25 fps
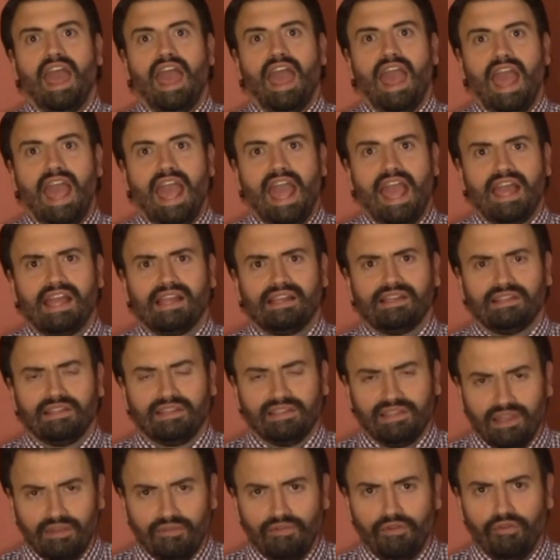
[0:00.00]
and
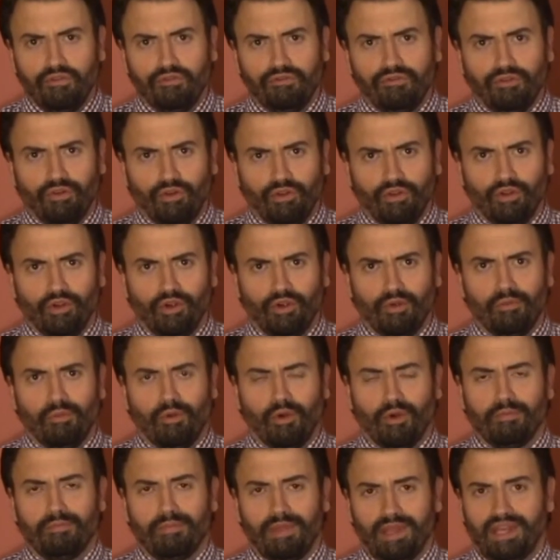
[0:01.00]
live a fuller,
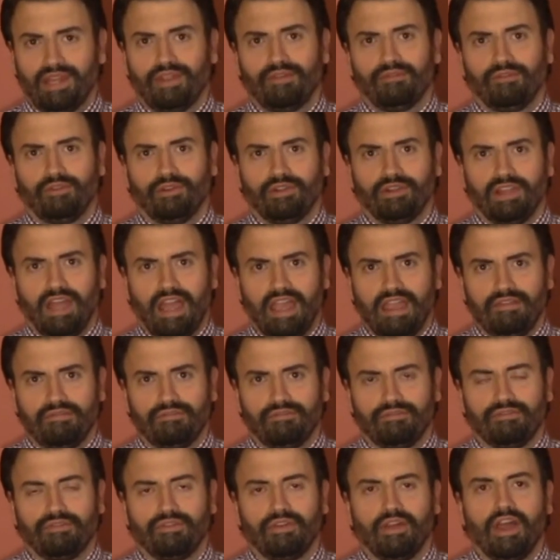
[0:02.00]
more meaningful
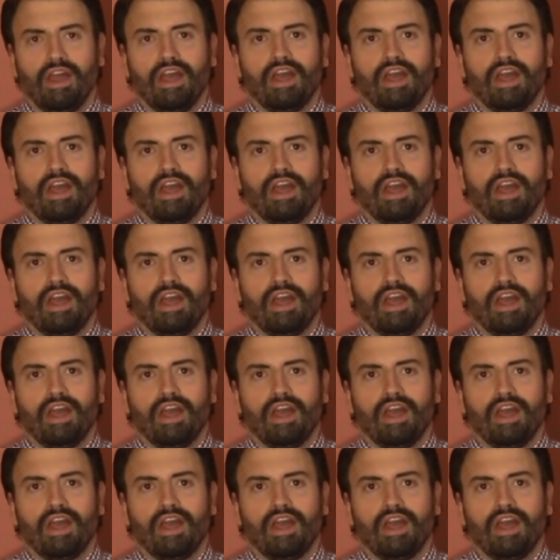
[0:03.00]
life.